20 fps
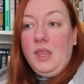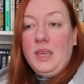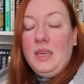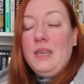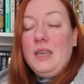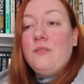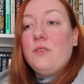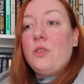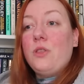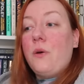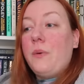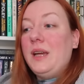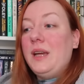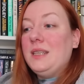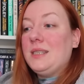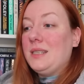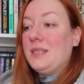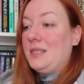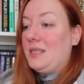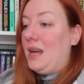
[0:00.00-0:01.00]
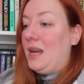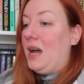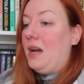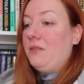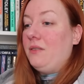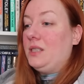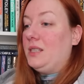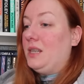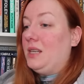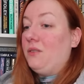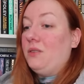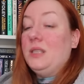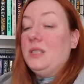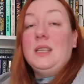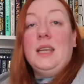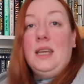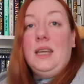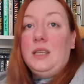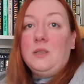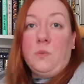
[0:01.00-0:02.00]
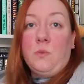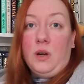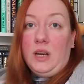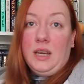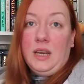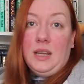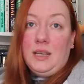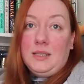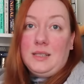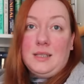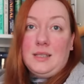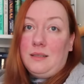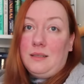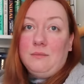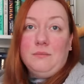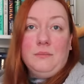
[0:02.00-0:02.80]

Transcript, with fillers: even though it is the start of a series it is what it is